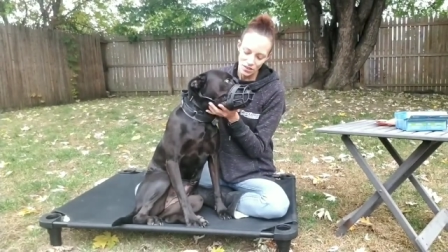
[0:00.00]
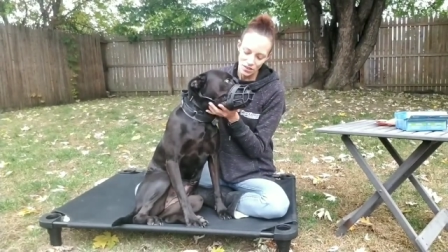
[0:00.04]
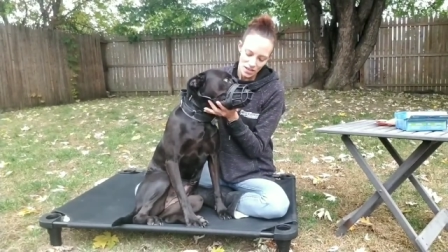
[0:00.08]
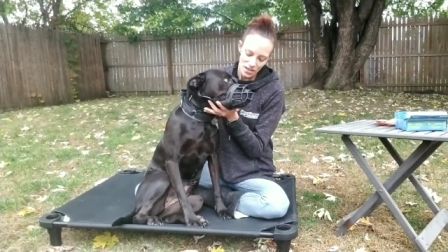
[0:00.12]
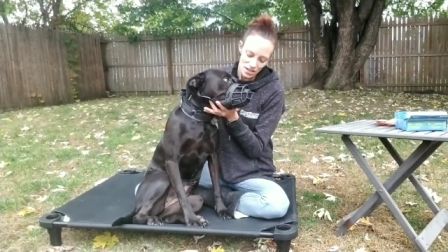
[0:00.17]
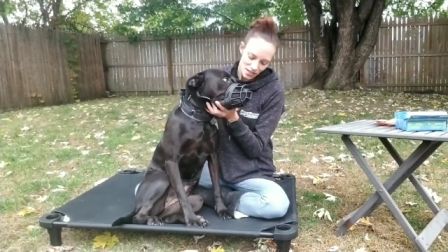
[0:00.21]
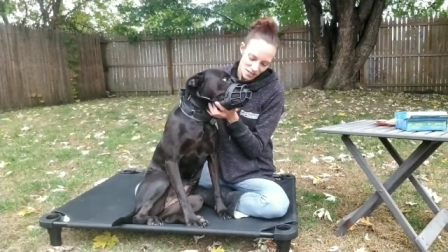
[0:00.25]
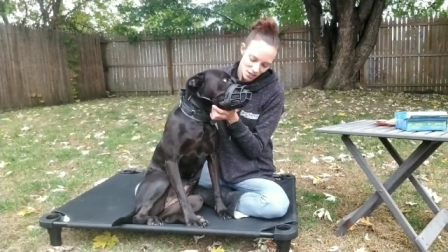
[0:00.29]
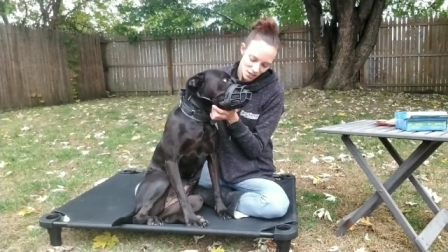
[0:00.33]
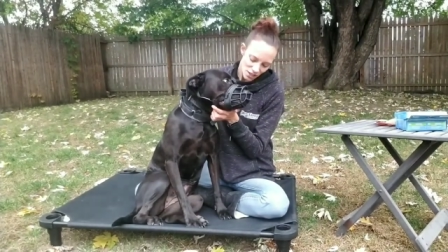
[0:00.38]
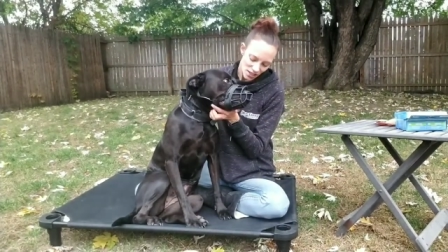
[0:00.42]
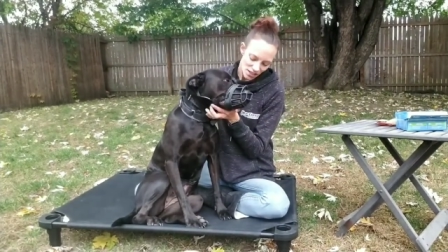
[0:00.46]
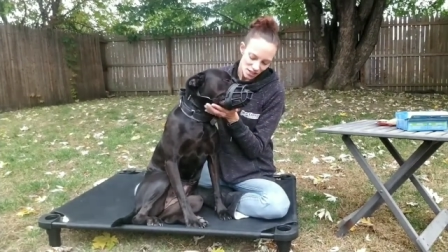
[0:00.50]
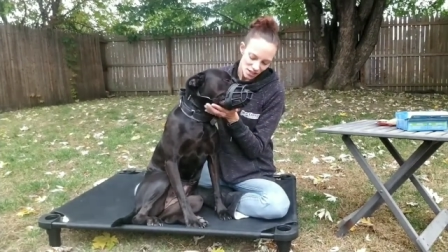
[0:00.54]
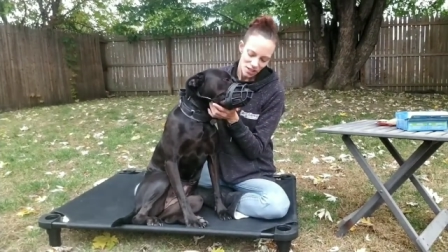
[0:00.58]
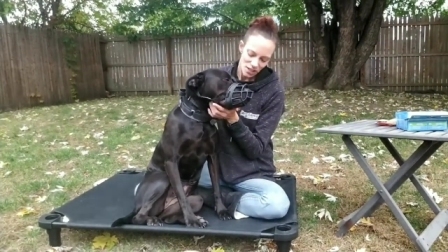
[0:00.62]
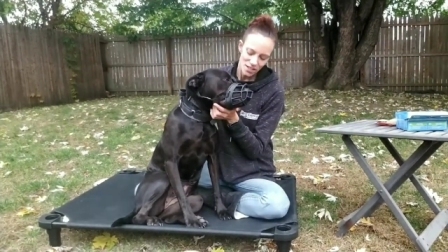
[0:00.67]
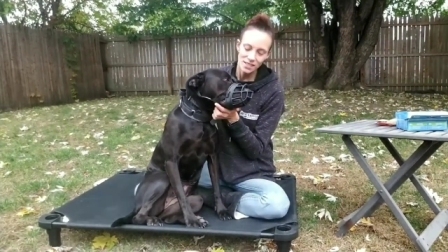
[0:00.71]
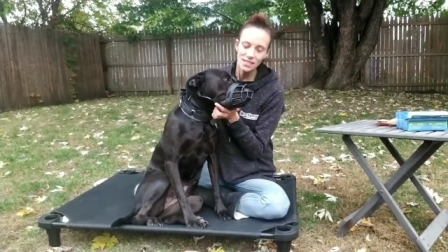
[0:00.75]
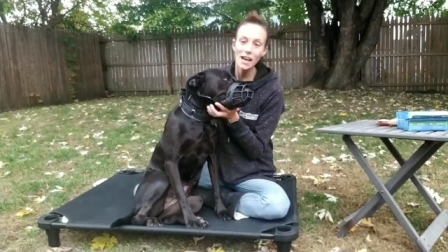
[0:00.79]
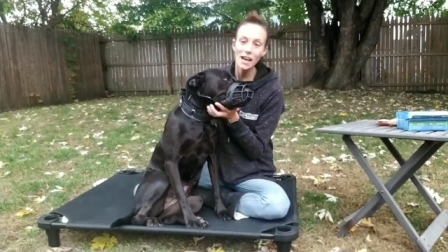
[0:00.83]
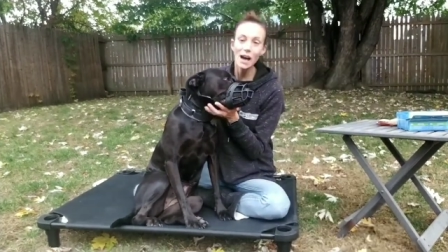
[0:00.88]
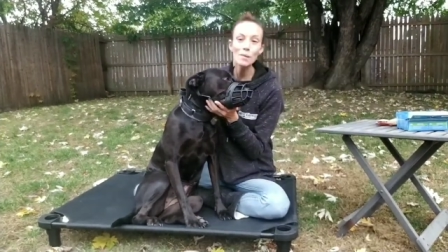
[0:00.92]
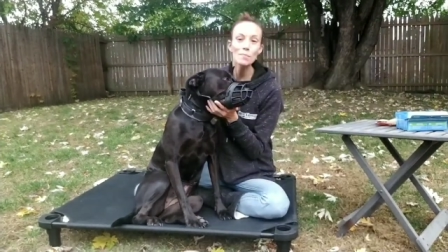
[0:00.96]
you can see,
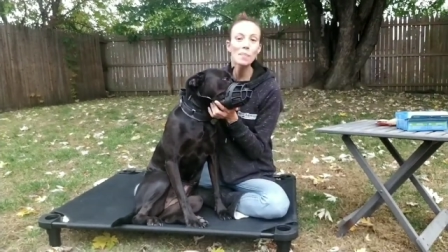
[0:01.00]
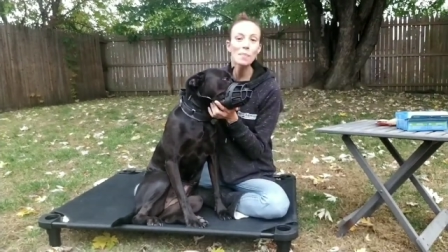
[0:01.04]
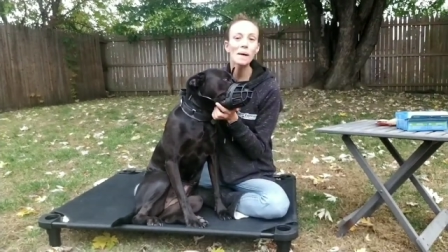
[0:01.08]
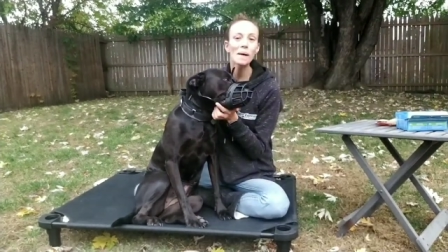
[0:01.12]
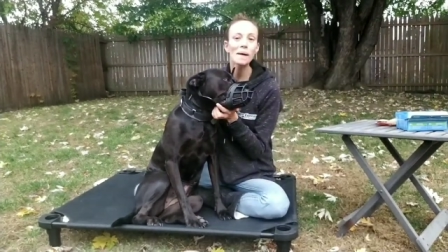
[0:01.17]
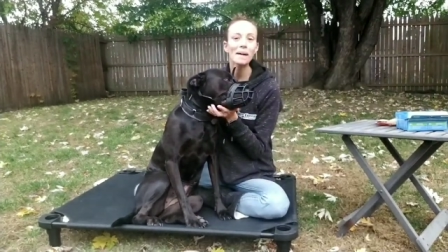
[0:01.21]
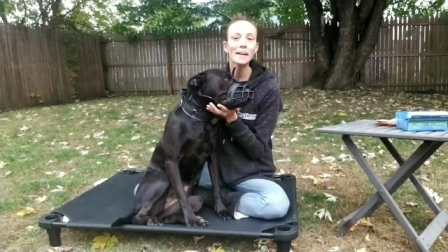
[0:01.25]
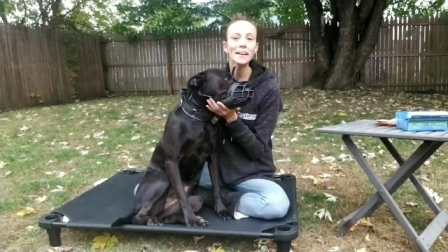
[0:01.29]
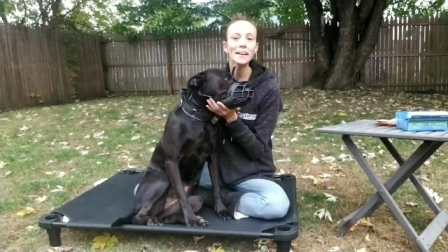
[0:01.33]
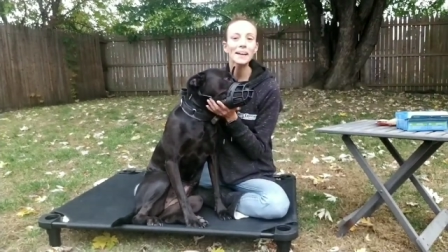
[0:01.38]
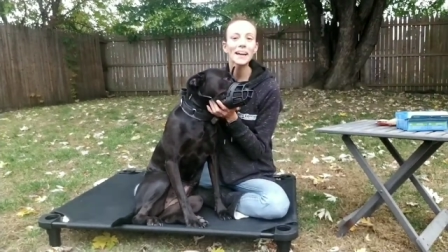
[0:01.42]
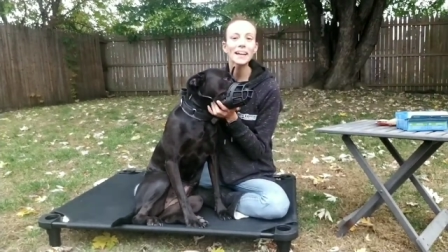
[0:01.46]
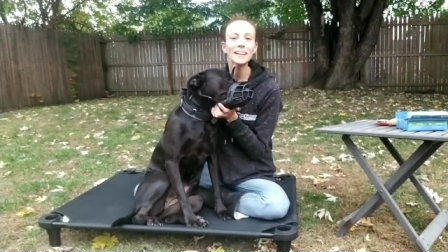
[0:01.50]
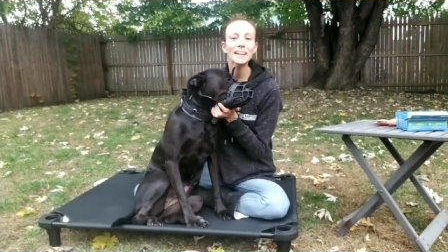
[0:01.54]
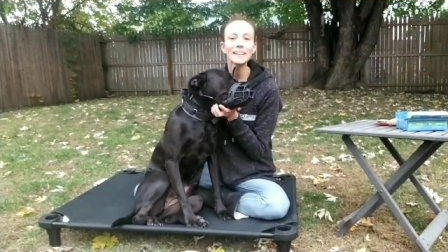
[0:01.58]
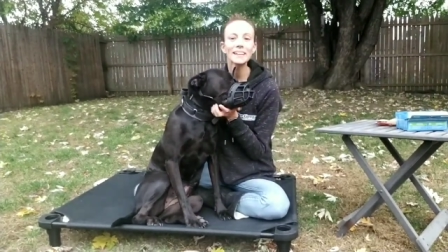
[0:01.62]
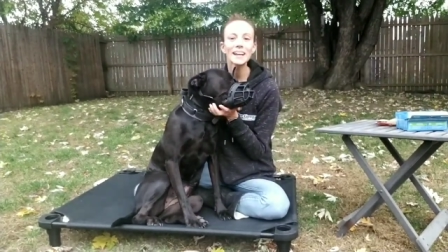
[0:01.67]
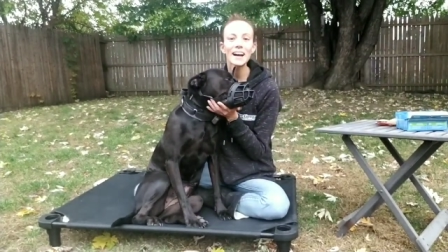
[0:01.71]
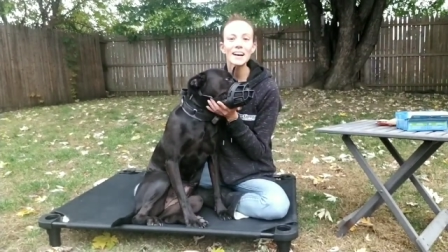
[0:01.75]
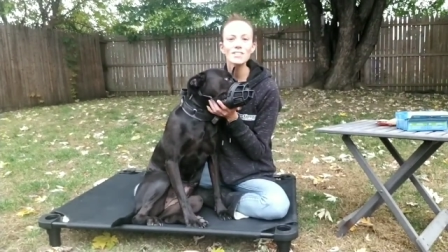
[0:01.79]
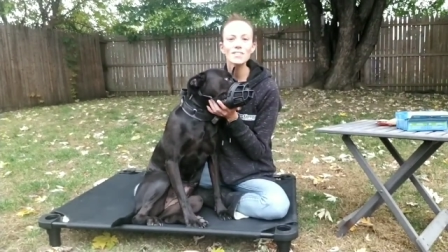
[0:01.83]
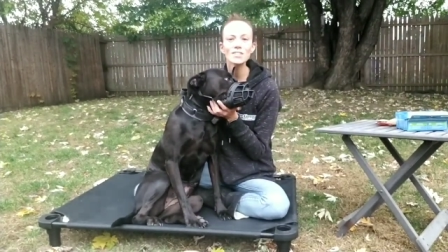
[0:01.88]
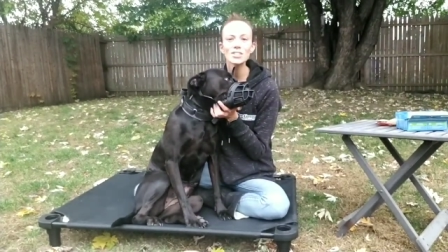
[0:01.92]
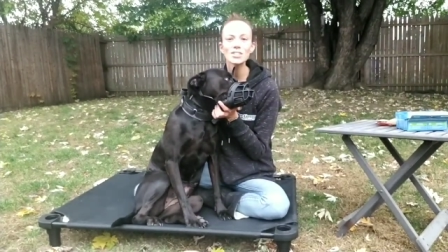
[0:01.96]
she's not pawing at it
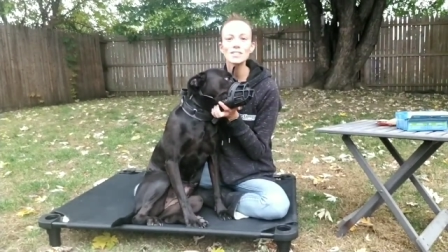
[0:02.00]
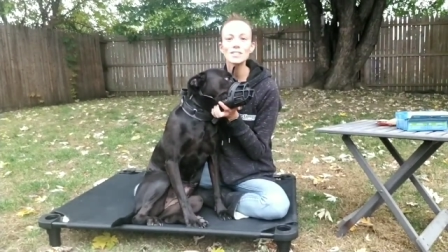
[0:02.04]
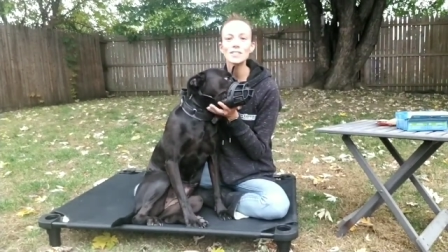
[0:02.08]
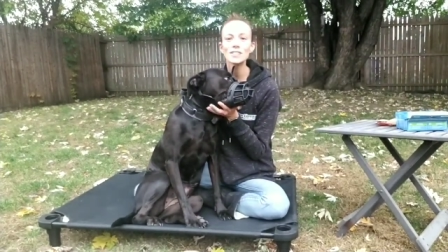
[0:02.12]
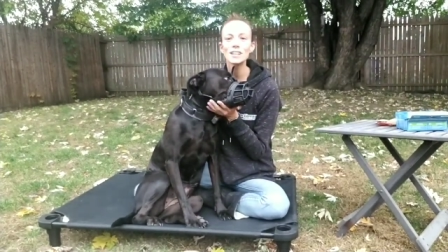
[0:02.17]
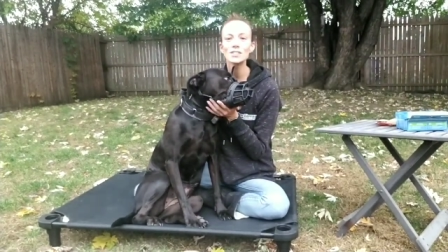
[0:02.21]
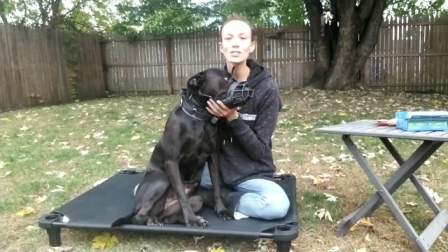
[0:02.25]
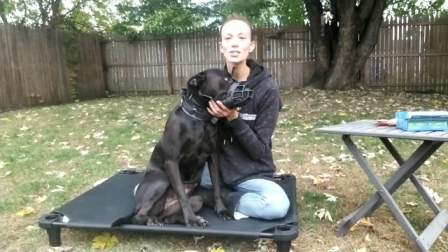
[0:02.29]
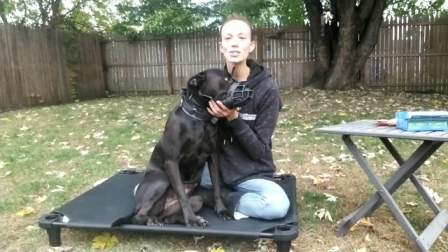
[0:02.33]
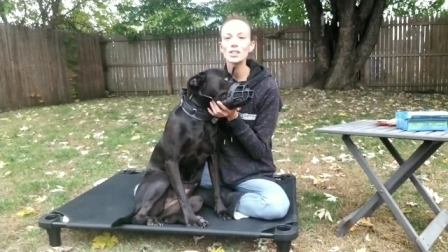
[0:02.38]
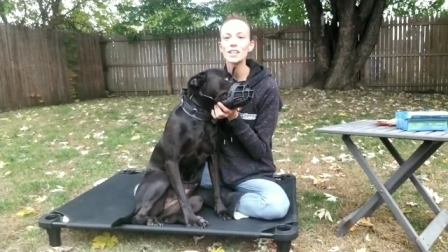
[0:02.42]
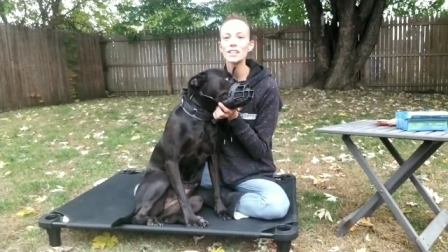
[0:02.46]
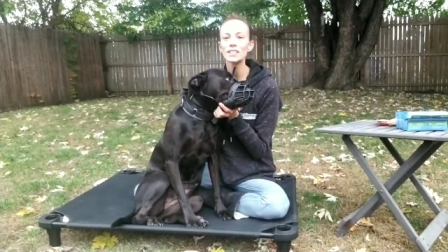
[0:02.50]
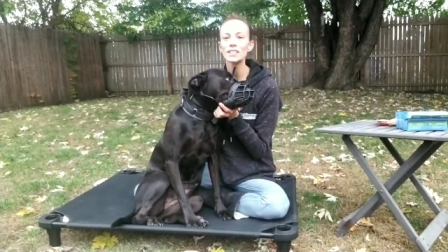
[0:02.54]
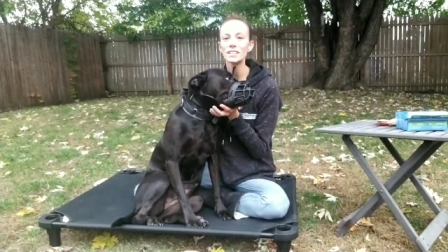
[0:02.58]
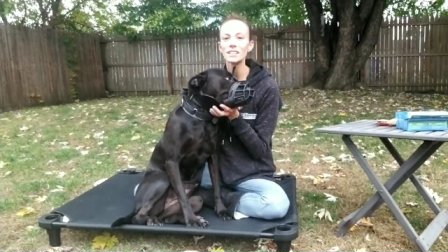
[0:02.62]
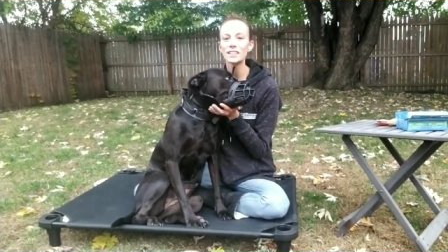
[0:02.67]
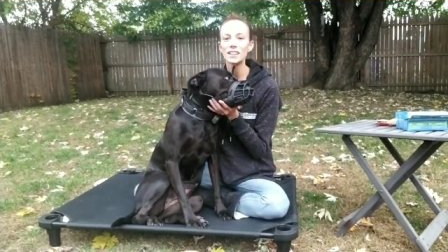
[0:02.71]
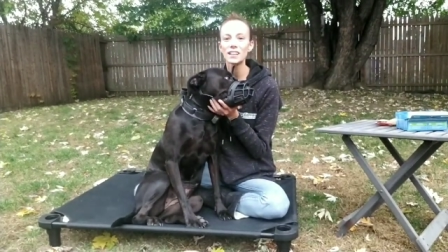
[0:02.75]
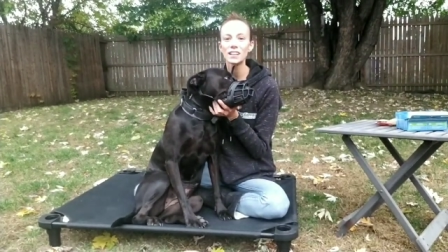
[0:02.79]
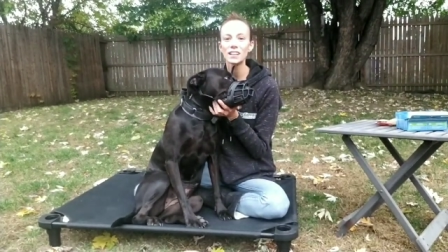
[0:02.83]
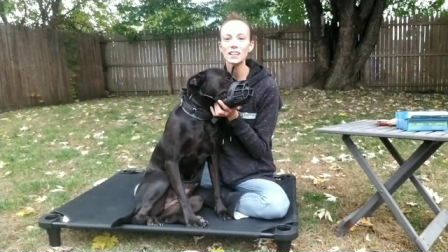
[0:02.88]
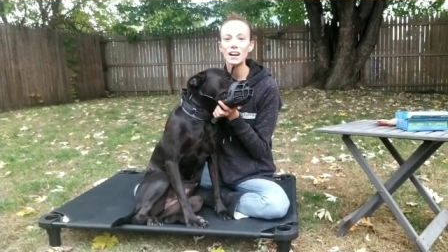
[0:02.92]
now. She's not trying to get